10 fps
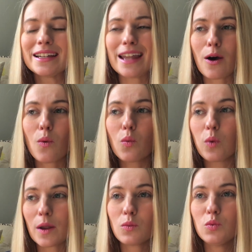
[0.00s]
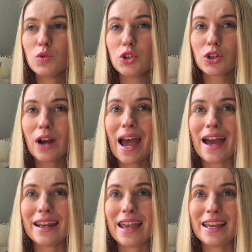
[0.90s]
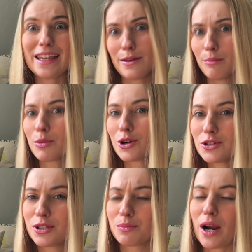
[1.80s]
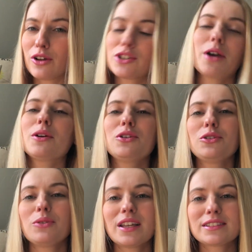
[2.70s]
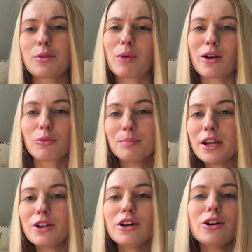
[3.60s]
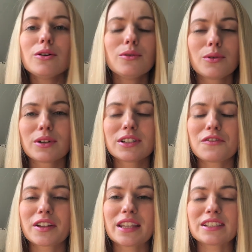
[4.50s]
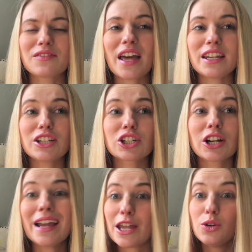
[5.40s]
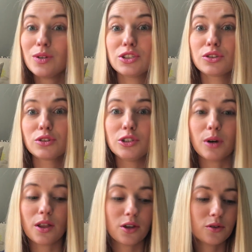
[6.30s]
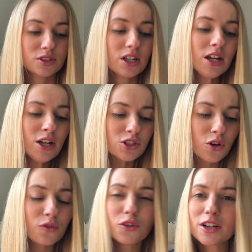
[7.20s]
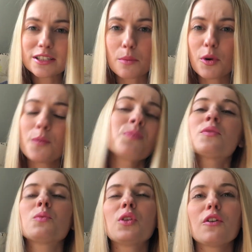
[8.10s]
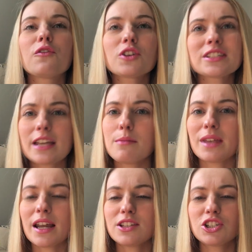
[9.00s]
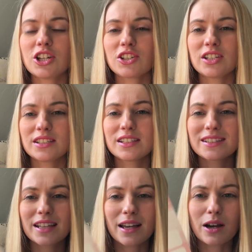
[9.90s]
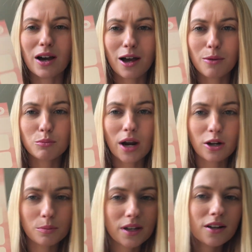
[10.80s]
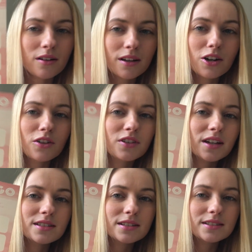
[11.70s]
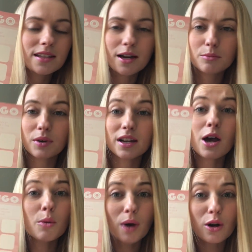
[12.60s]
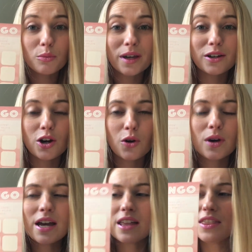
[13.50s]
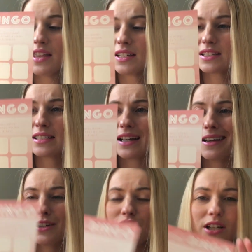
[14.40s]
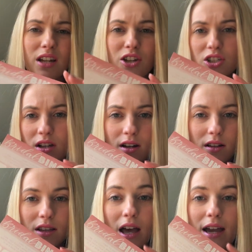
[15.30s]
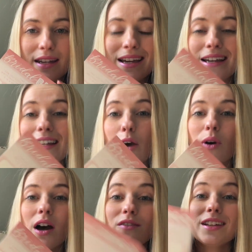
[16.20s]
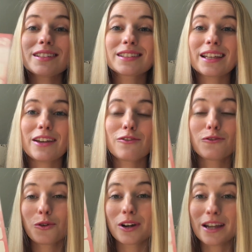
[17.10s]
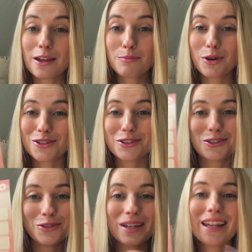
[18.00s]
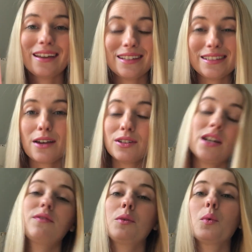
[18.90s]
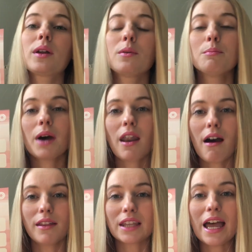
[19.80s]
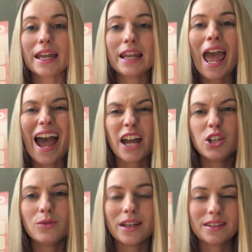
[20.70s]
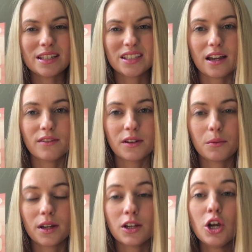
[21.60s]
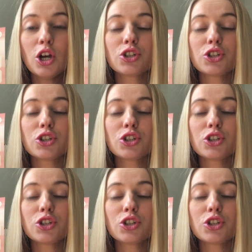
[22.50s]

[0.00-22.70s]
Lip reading: Now, when you're at a in-person bridal shower, you do things like bridal bingo or different things of that nature, and you could still do all those. So, for example, the first game that I suggest is this thing, bridal bingo. I don't know if you guys could see that, but bridal bingo, this sheet I just got online. Now, obviously, for in-person, you could hand these out to everyone, but online, how do you get these to everyone?